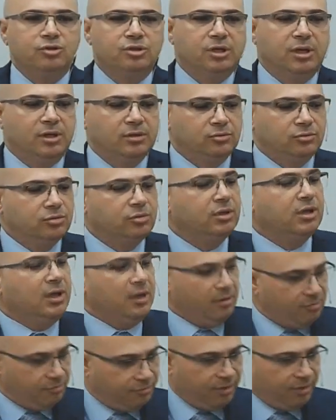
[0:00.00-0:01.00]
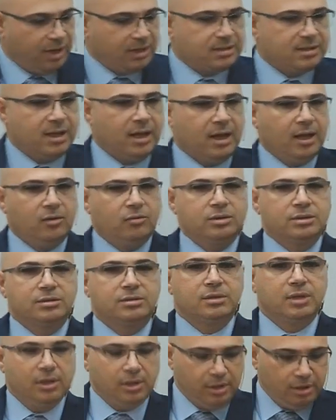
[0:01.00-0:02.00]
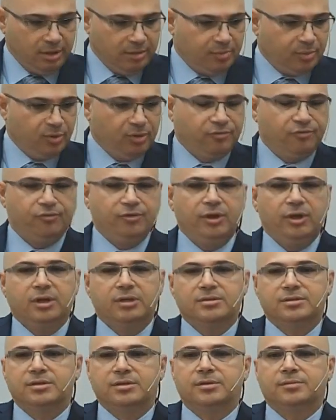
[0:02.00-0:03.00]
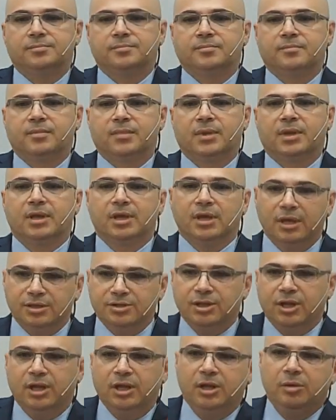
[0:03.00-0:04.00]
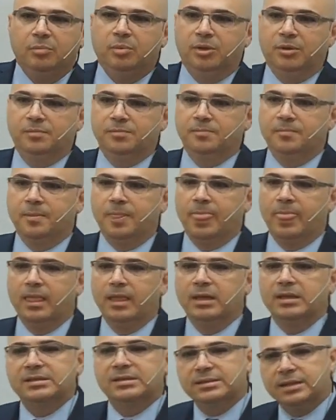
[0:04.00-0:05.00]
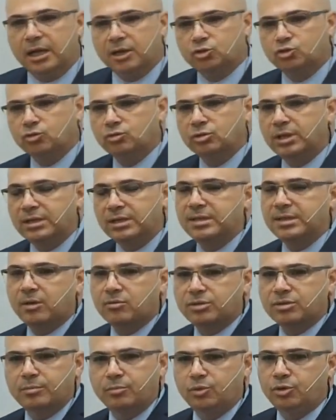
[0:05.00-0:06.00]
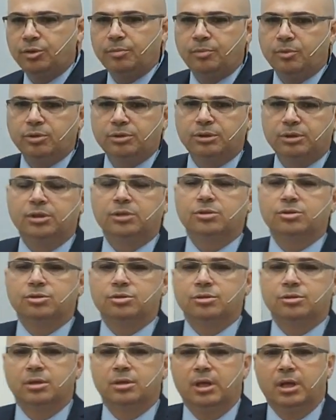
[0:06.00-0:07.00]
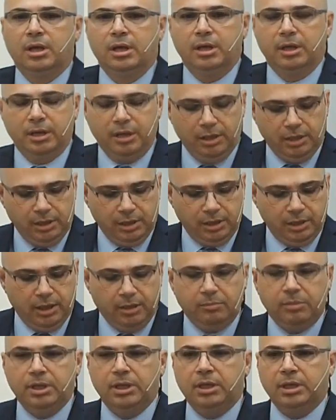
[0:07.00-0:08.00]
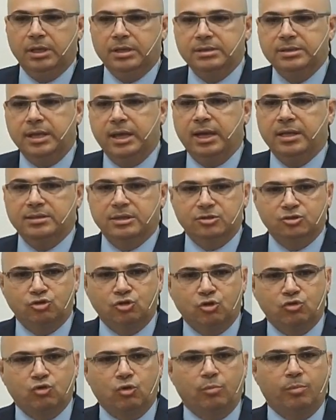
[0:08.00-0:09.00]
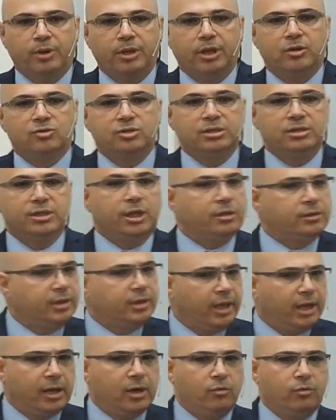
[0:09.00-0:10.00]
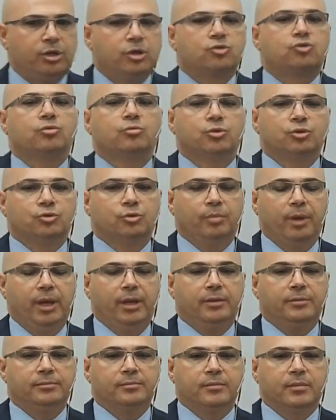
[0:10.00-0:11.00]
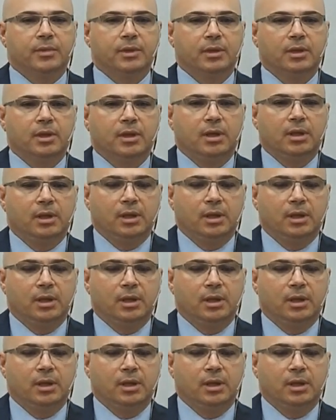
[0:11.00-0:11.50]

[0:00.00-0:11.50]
uh, there was a slip up, you send the Holy Spirit, go to the waters and purify yourself, clean up, and being near the waters is very important. And Nehemiah, Ezra, and their